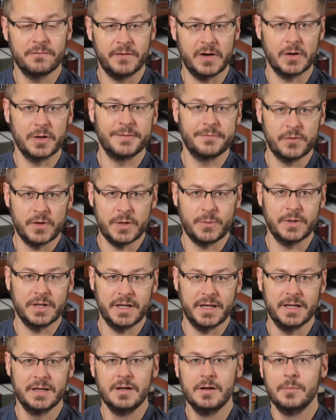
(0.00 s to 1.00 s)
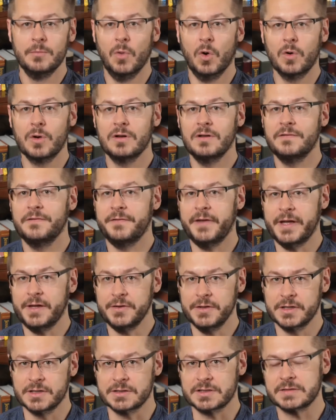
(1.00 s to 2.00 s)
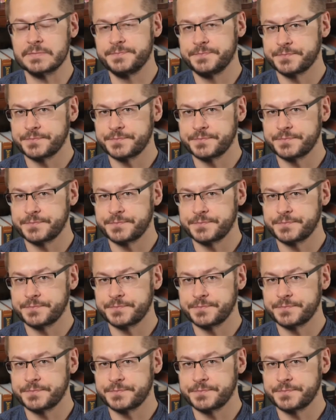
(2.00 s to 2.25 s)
very frequently, moral failures.